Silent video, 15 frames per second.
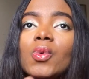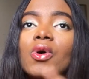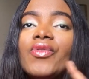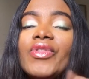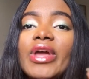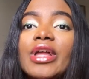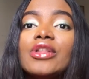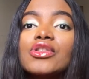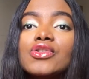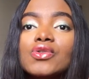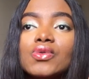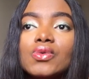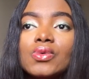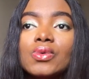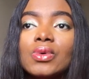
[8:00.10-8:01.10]
one. Then
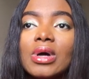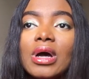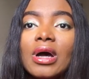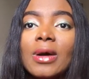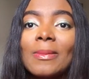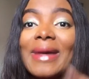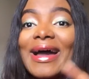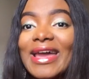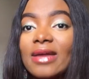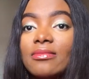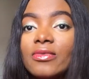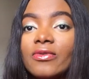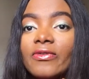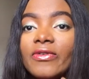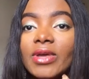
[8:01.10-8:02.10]
two,
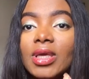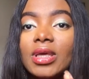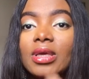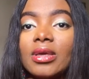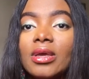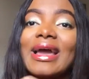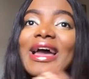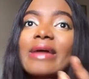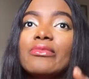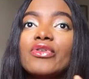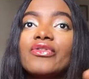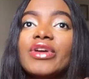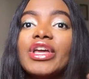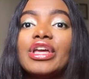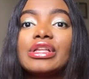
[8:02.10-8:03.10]
iMovie,
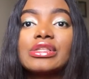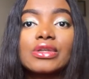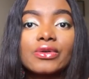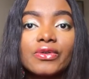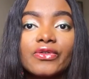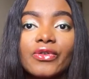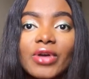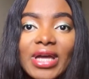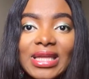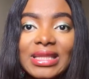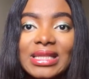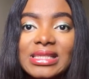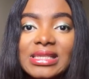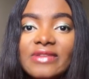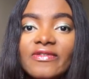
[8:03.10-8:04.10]
it's good for
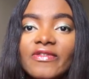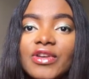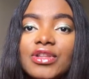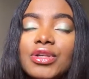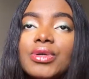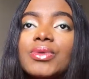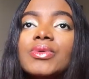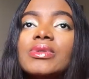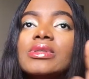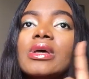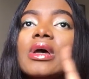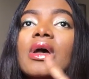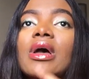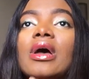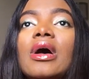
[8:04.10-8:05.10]
editing videos
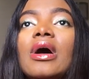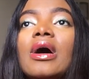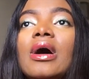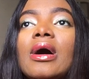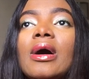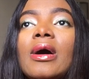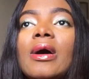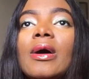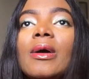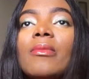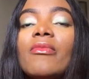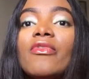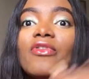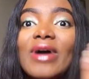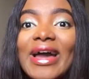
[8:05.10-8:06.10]

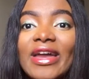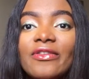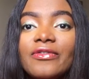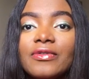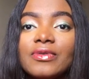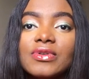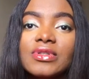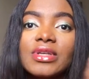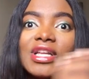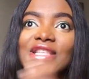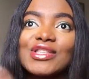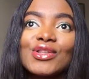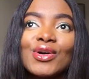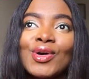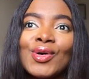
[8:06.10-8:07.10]
for iPhones.
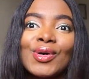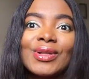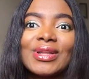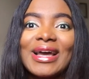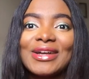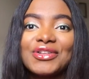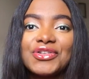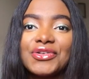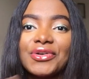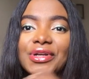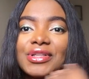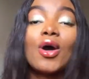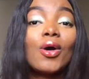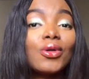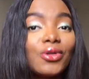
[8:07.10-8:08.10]
It's not on
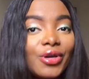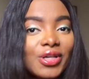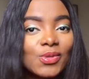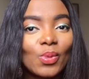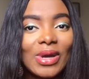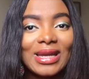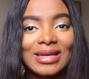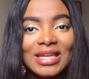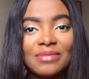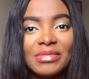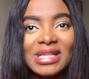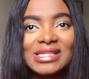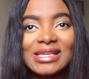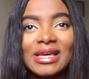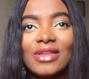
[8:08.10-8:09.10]
Android, although it's quite
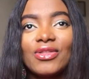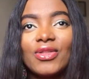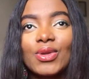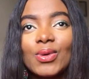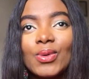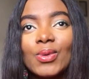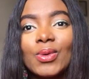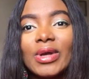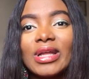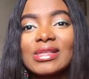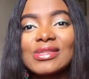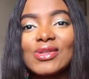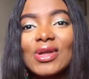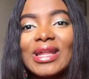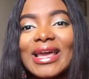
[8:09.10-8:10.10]
limited though.
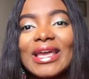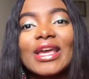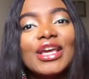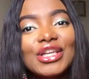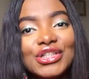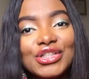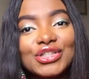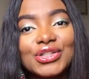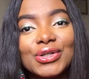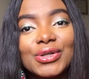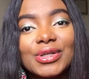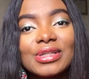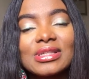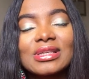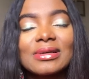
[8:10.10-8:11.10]
It's not like
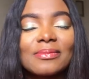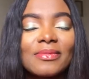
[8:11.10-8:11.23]
InShot.